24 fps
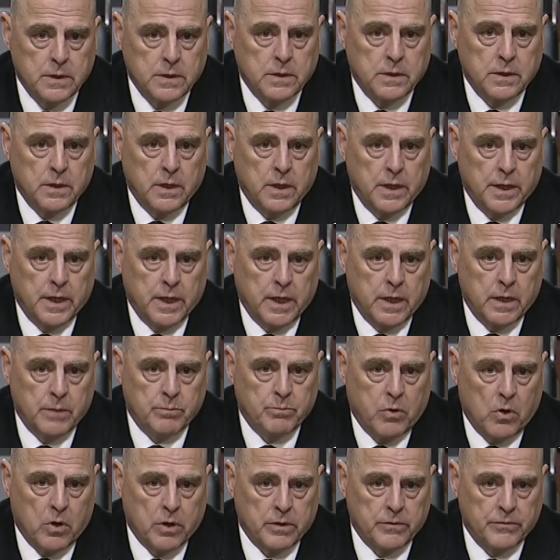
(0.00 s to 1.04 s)
Yeah.
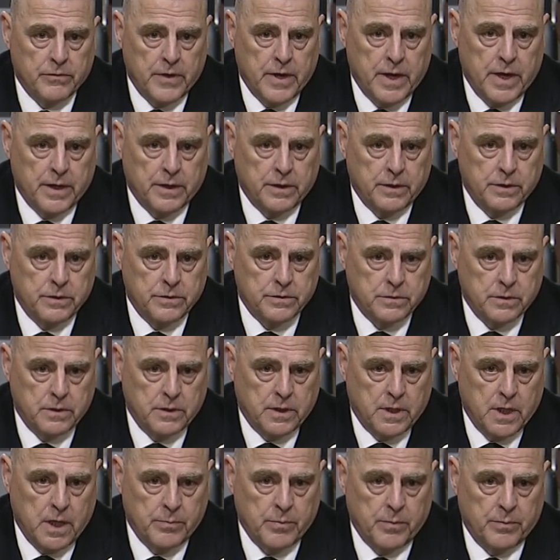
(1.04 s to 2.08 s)
And part of that is the
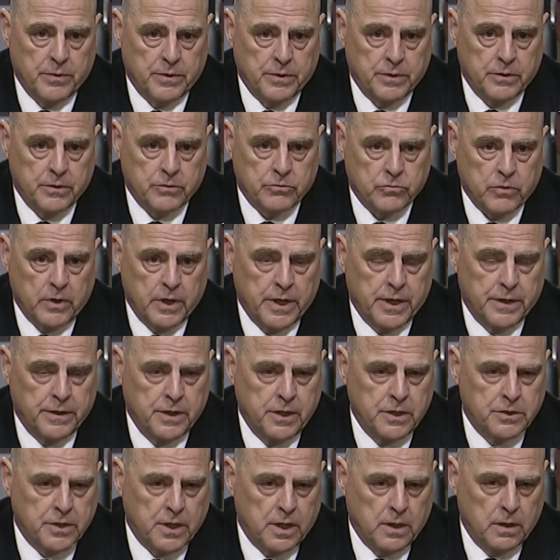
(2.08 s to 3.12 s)
capability of the triad. And
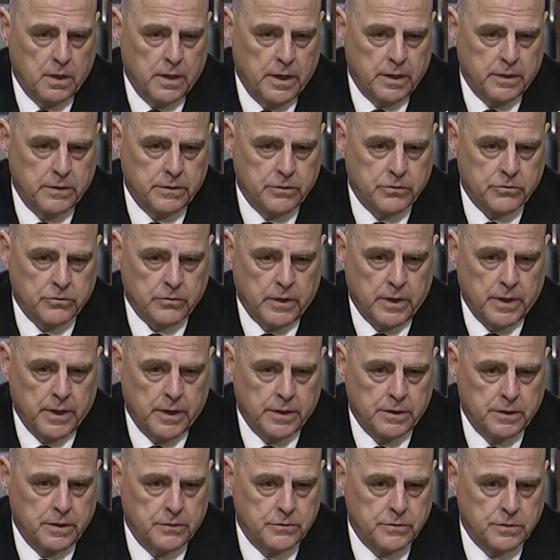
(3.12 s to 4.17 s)
each leg of the
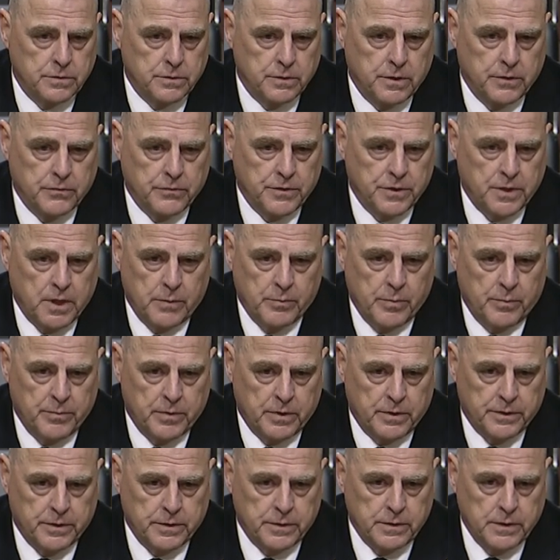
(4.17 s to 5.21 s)
triad gives you a different
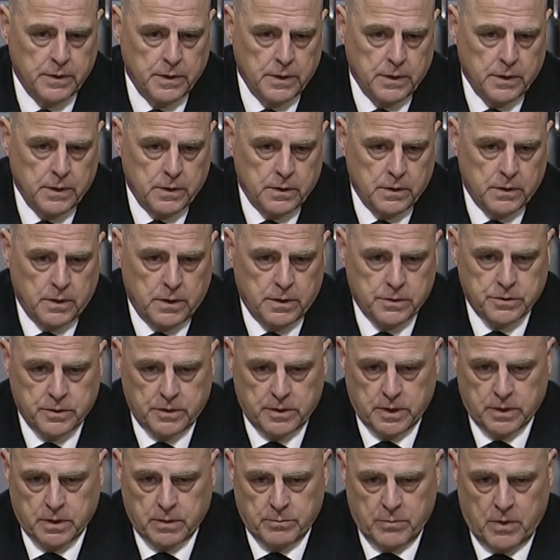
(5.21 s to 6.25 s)
capability. So you
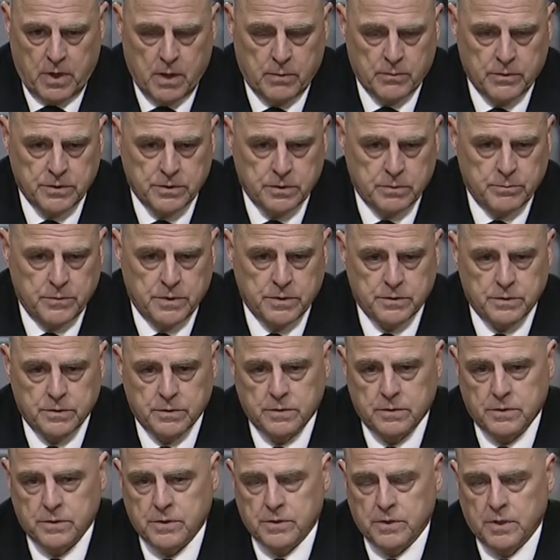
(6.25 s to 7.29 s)
got the bombers, the missiles,
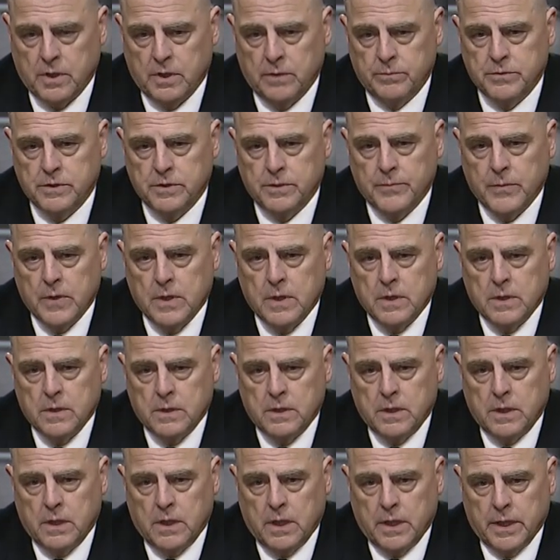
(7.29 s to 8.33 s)
and the subs.
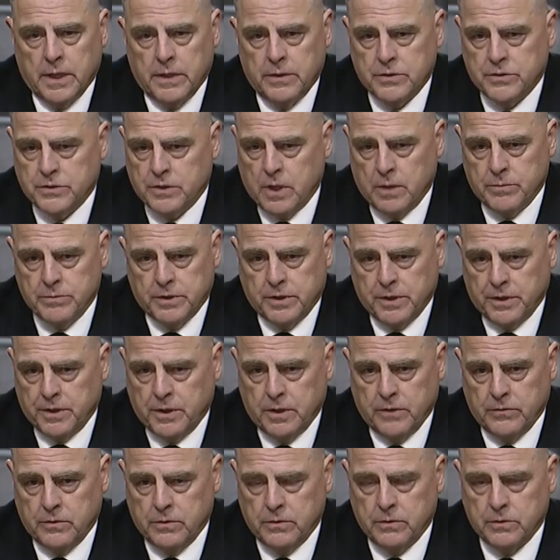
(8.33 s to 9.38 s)
And the subs are going to
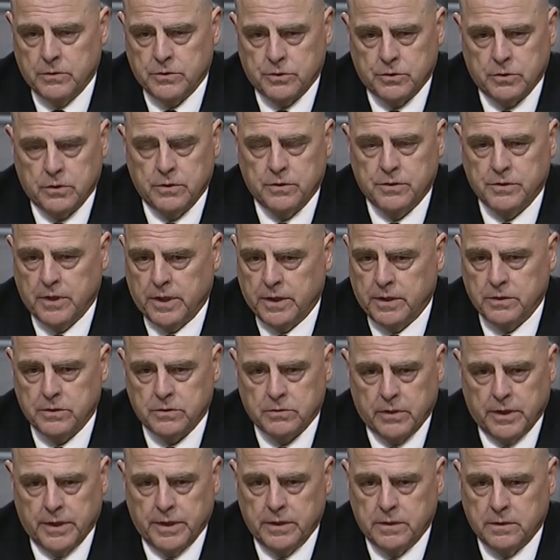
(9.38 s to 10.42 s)
give you assured second
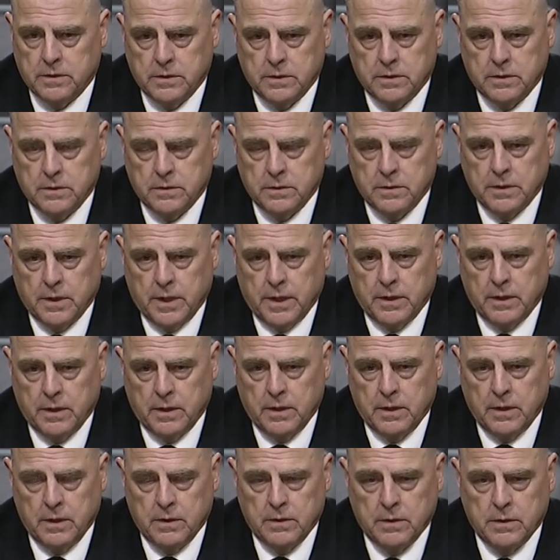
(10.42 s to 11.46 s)
strike, and
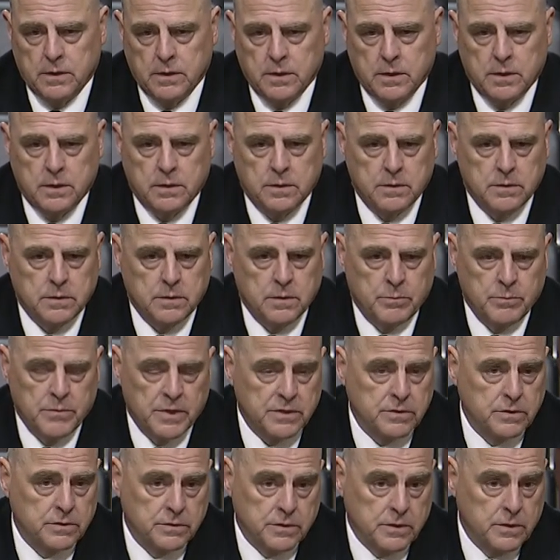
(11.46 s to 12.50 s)
the
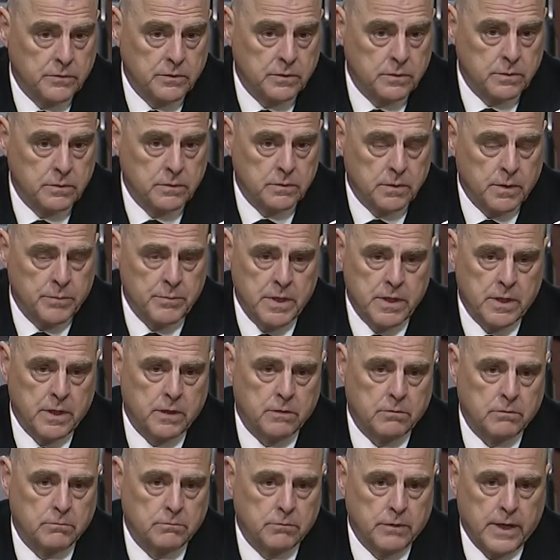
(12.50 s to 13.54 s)
missiles give you
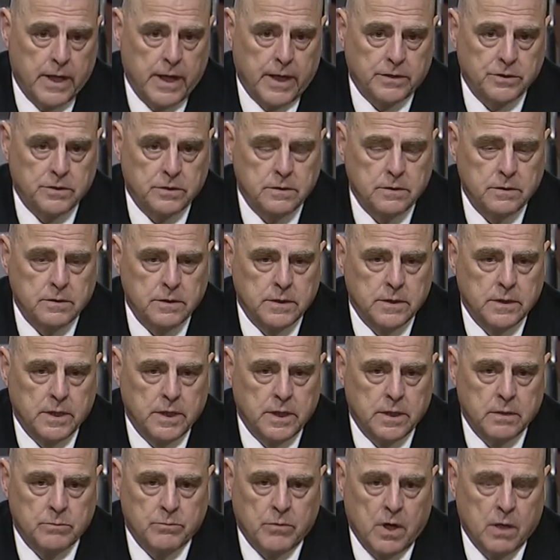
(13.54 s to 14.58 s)
immediate reaction,
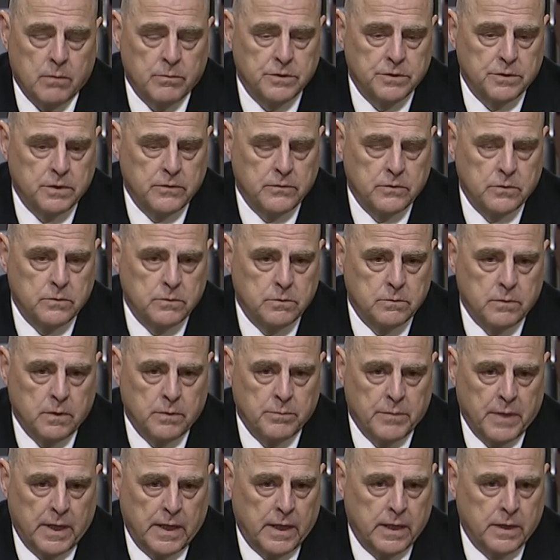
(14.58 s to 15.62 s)
and the bombers give you a
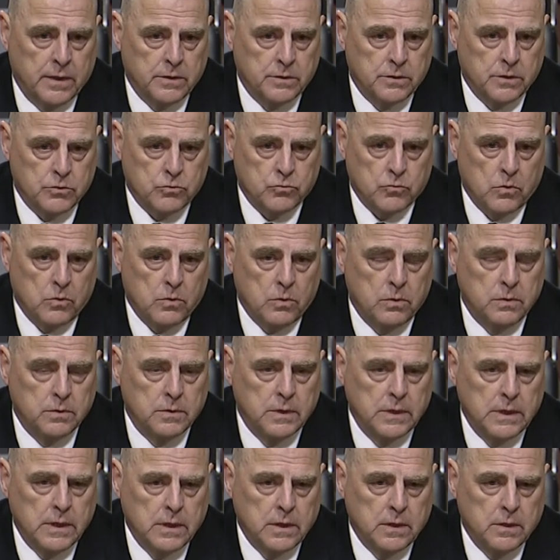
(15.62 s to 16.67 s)
manned, controlled
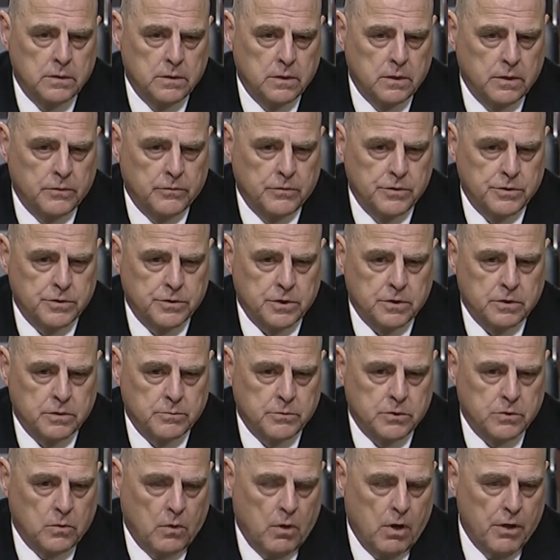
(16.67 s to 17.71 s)
delivery system.
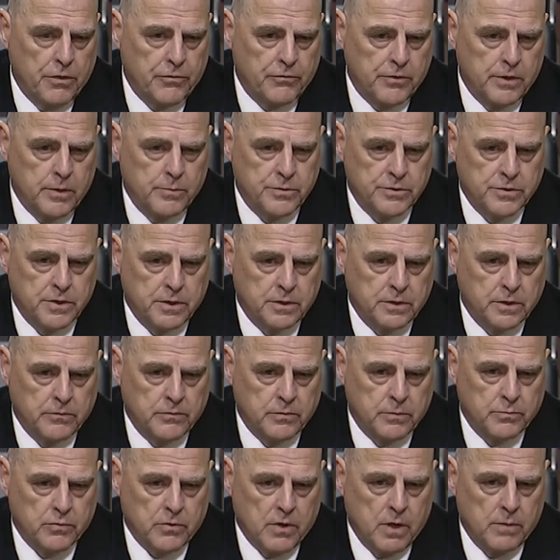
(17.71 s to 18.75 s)
So all 3 present
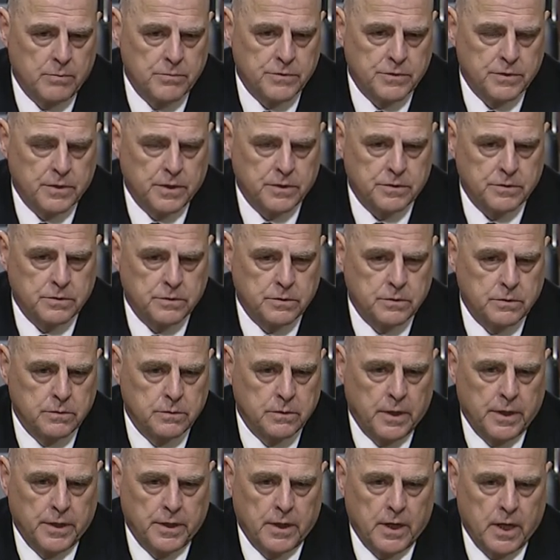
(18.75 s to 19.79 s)
different problem sets to
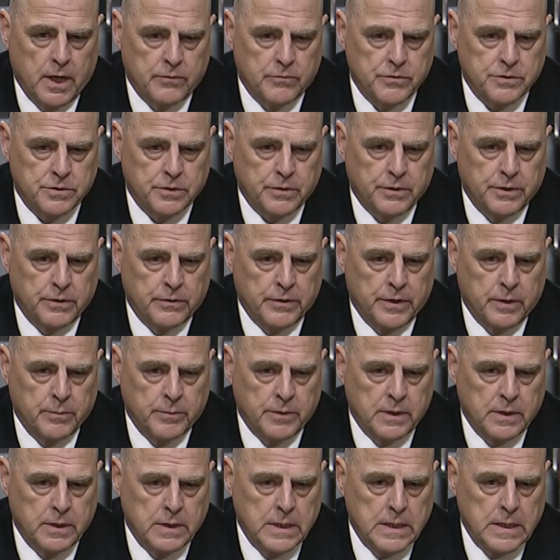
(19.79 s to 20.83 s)
any adversary or
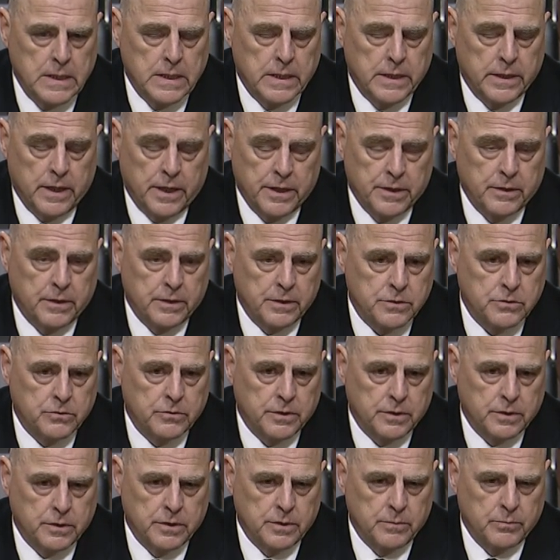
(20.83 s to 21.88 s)
enemy, and I think it's
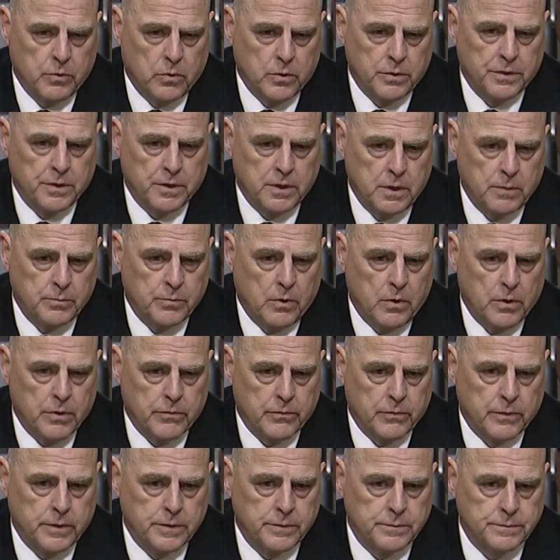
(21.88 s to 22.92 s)
critically important to keep all
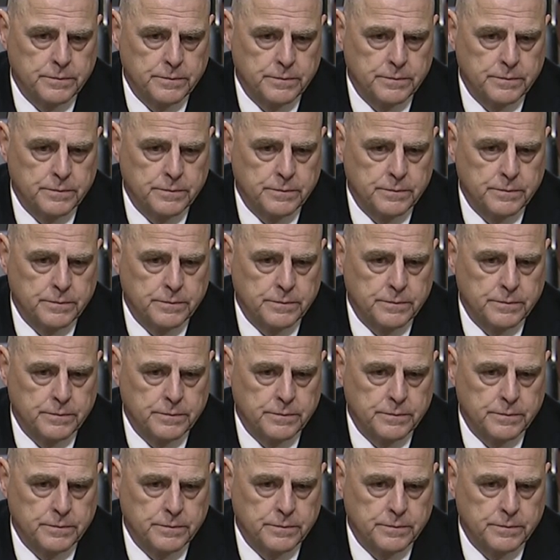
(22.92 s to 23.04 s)
3.